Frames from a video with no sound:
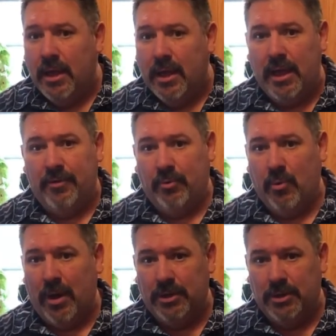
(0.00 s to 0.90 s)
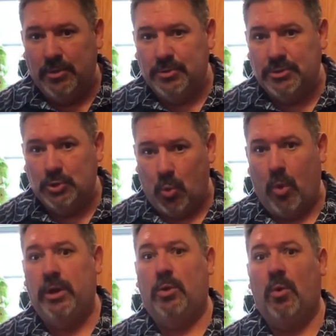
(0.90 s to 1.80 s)
And if we want to use
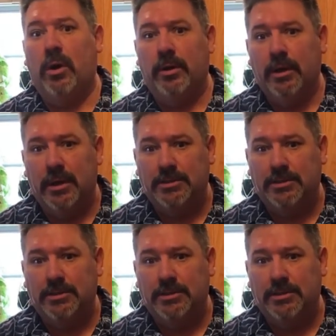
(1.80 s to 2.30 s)
20-to-1 as